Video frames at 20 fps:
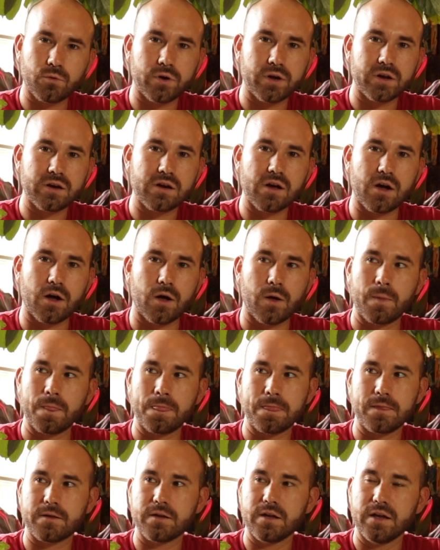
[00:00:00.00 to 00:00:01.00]

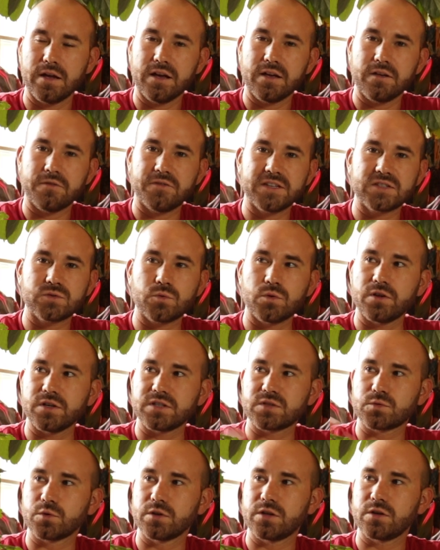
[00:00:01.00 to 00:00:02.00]
one. This one
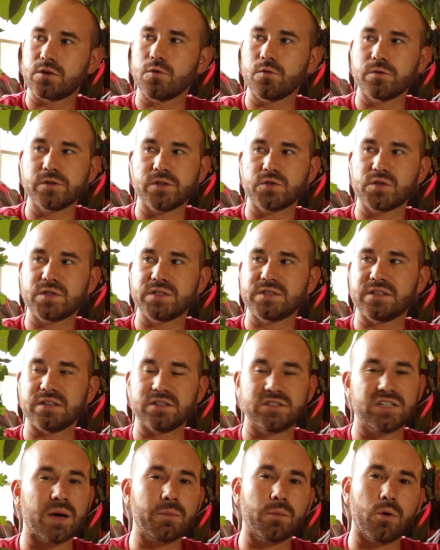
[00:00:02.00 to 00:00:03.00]
looks really cool and interesting. It's a
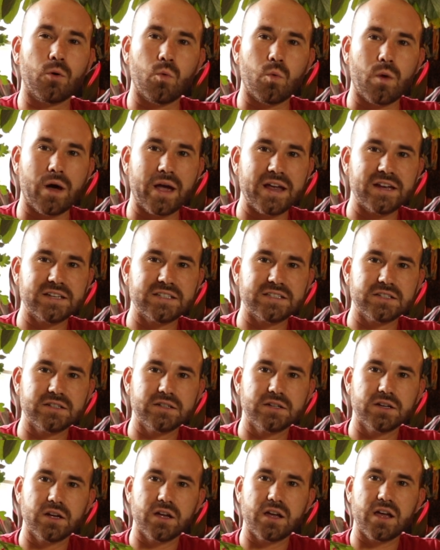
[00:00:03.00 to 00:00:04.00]
double white.
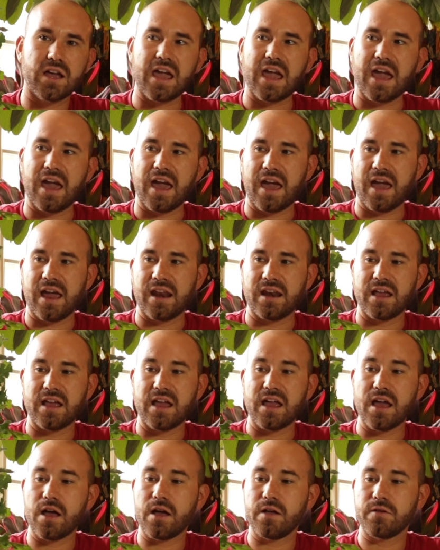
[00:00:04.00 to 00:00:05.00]
And
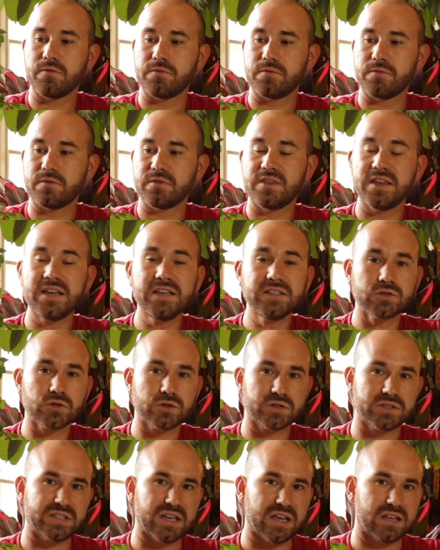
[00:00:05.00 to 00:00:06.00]
these
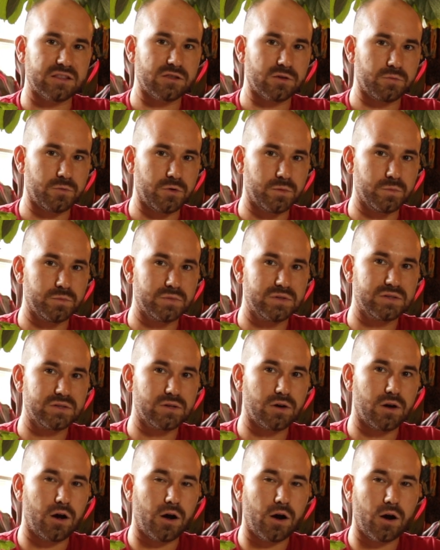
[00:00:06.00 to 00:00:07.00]
chrysanthemums
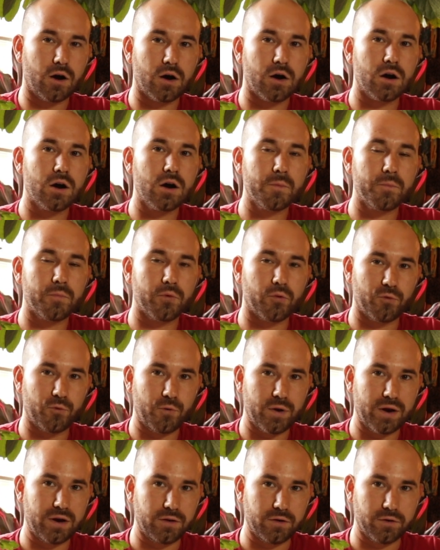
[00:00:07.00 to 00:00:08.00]
are
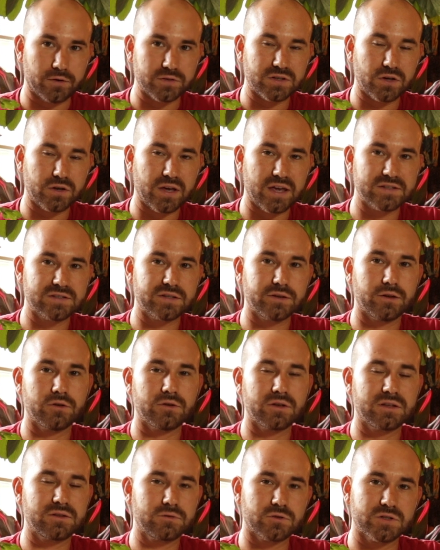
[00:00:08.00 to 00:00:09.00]
perennials. Okay, so
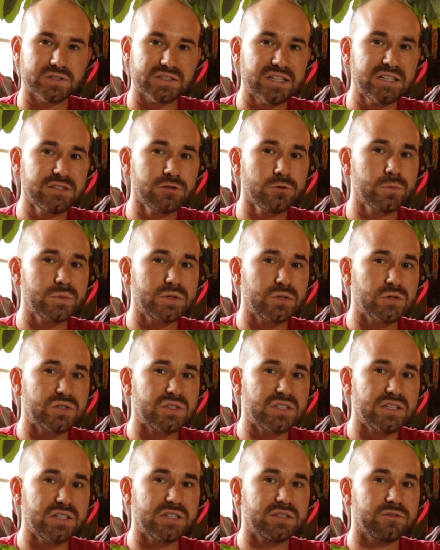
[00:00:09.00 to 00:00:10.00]
the chrysanthemums you're
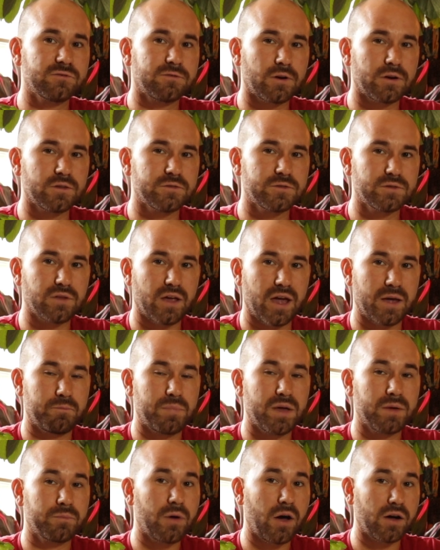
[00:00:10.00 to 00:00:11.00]
seeing in front of like
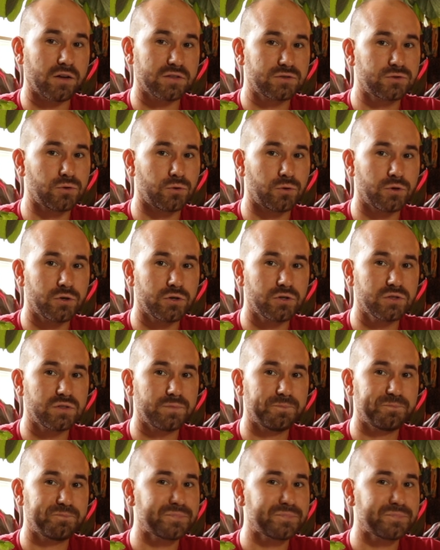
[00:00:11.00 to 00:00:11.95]
big box stores